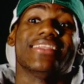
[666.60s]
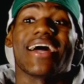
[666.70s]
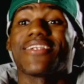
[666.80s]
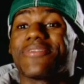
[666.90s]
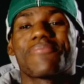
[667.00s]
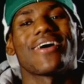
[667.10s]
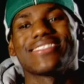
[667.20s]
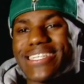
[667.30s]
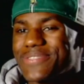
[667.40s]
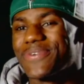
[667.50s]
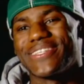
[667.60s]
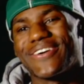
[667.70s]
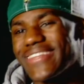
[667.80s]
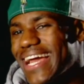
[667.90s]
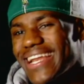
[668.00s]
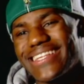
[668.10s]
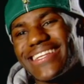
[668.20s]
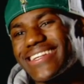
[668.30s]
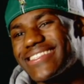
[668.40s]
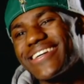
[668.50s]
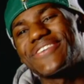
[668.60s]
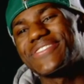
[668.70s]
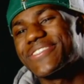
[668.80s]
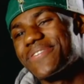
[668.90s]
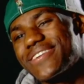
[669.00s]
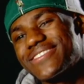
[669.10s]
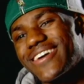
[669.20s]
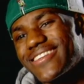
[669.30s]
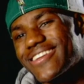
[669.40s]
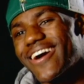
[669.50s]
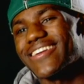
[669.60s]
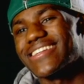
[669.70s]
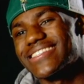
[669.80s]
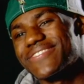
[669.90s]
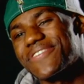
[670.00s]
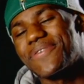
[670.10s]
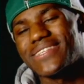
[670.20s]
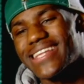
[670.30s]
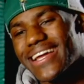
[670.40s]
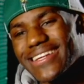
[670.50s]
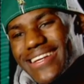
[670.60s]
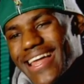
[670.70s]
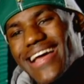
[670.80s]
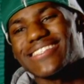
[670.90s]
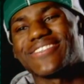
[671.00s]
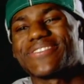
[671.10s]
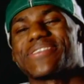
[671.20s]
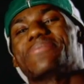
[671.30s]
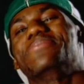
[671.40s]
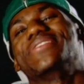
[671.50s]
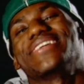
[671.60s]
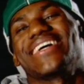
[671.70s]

Down in the projects, wasn't no light at the end of the tunnel, so it was all darkness. So it was like in Alaska or something.